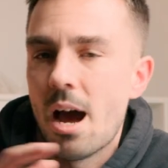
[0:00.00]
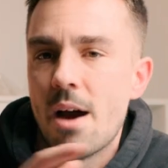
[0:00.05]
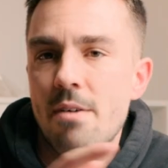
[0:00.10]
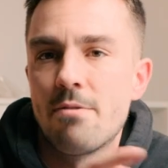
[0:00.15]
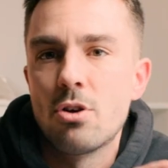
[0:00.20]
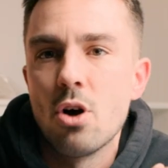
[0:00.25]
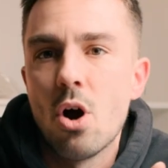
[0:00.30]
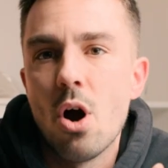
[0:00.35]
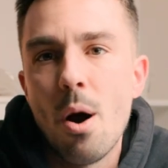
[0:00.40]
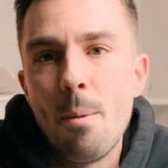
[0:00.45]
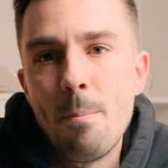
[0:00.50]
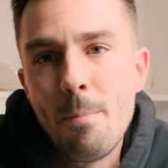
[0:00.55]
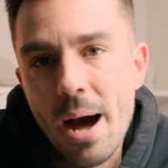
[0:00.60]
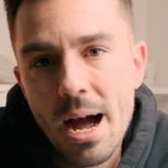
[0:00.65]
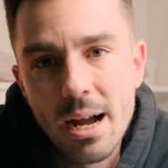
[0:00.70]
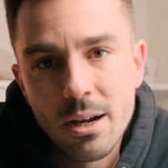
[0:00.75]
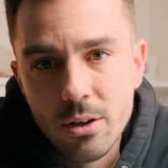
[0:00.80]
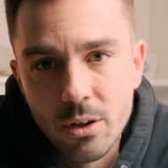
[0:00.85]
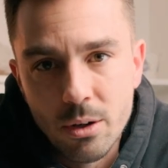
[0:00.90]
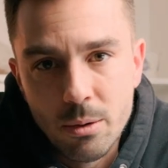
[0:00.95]
I've got a
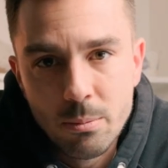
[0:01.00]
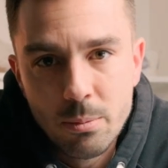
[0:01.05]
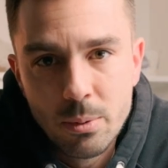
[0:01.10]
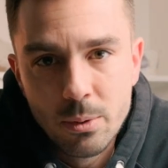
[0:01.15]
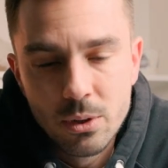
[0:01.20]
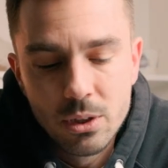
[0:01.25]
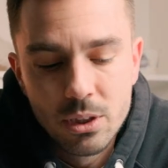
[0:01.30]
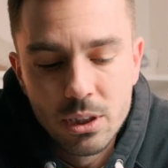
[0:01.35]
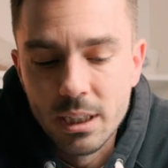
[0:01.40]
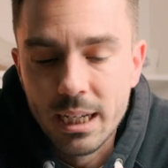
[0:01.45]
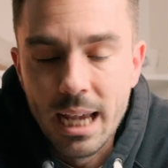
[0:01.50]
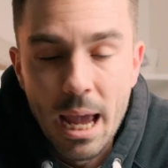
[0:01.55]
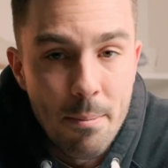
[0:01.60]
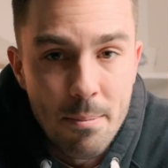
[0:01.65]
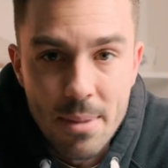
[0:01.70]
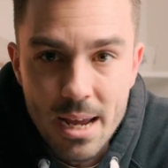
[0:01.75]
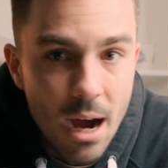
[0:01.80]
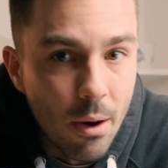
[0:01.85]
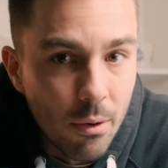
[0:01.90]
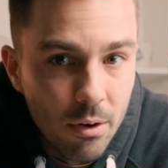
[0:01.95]
backup to get
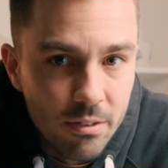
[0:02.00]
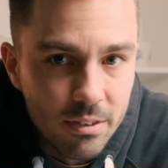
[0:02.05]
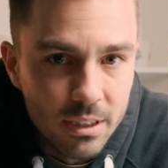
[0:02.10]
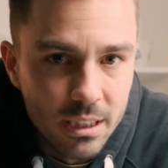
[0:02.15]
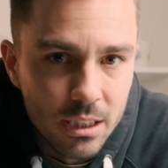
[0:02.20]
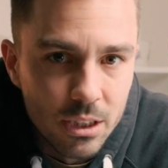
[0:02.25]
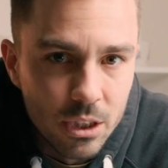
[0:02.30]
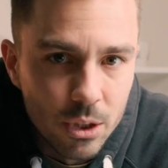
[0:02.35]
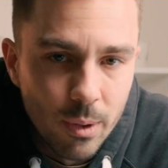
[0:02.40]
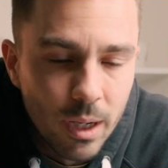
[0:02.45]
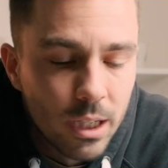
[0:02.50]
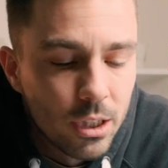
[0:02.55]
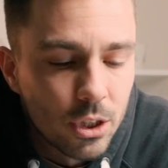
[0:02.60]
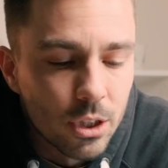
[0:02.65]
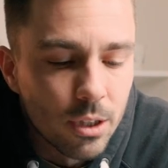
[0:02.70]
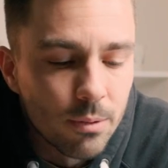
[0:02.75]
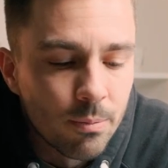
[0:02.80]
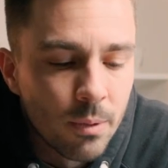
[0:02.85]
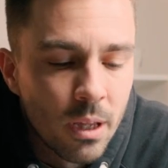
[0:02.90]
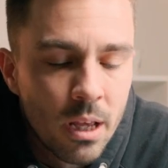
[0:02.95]
me out of the
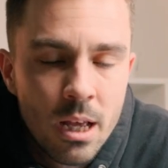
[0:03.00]
situation.